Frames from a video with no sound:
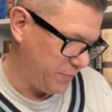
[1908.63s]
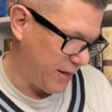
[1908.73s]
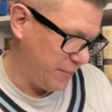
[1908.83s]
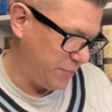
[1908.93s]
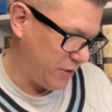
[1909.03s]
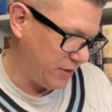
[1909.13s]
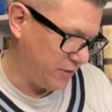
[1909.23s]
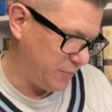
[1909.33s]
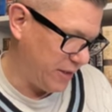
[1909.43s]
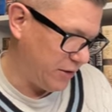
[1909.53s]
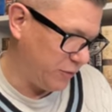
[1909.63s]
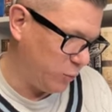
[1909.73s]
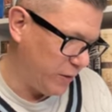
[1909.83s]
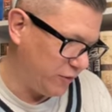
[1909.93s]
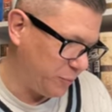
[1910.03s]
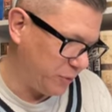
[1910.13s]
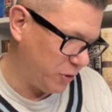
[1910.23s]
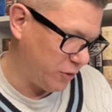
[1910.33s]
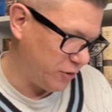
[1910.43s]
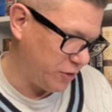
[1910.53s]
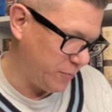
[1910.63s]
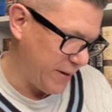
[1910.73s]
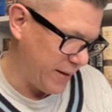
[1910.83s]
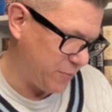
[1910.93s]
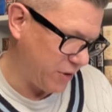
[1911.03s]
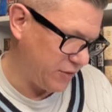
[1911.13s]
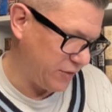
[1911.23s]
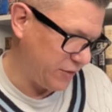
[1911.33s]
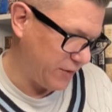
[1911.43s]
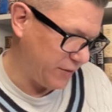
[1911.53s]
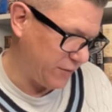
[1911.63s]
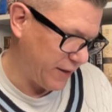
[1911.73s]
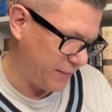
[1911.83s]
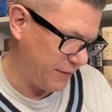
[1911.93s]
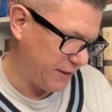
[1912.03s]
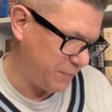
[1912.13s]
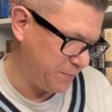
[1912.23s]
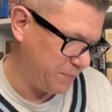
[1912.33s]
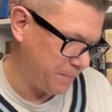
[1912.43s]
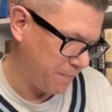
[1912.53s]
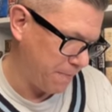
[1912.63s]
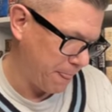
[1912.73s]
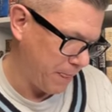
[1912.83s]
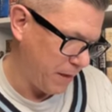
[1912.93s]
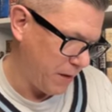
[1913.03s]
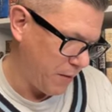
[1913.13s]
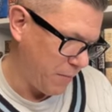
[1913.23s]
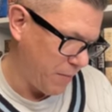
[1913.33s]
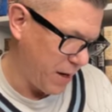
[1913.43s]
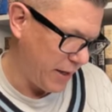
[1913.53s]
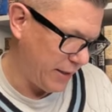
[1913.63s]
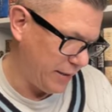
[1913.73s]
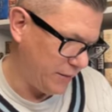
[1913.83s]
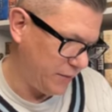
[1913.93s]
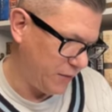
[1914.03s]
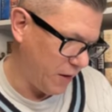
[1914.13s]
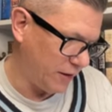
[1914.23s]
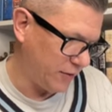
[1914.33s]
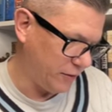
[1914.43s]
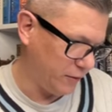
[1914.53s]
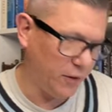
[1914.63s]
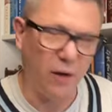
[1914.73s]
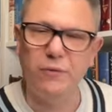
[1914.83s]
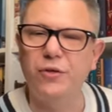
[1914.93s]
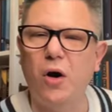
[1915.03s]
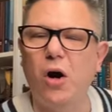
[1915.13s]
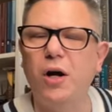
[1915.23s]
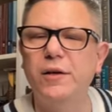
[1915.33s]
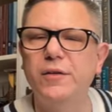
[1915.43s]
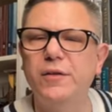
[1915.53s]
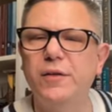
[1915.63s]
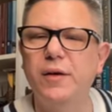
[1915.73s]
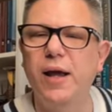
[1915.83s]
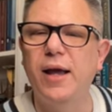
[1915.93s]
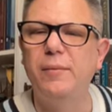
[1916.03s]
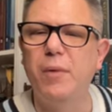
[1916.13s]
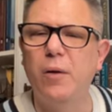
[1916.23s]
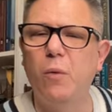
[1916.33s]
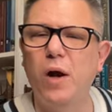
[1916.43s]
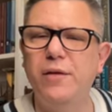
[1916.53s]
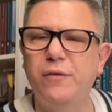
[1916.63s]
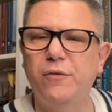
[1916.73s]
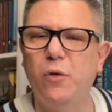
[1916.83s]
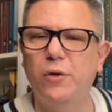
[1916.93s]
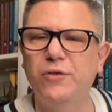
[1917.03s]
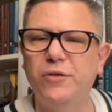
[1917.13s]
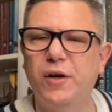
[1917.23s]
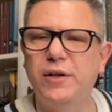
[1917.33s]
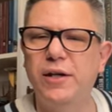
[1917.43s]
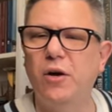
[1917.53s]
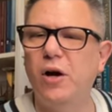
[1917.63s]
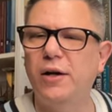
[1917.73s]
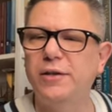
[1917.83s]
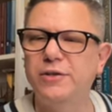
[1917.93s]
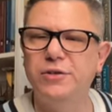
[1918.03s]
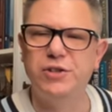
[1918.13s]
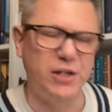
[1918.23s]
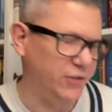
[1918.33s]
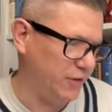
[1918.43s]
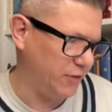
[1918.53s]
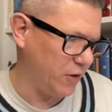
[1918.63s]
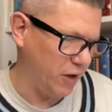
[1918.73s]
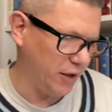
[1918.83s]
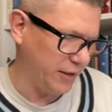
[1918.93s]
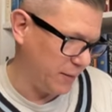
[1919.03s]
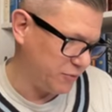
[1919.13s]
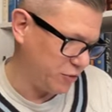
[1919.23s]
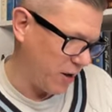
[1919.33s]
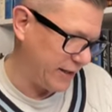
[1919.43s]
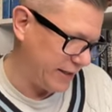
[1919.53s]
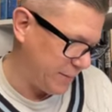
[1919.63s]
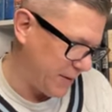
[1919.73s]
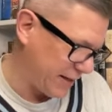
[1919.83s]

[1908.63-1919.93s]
paintbrush because we splurge on paintbrushes in this family. My daughter loves art, and my wife, of course, studied art, and she's into art. I'm trying to get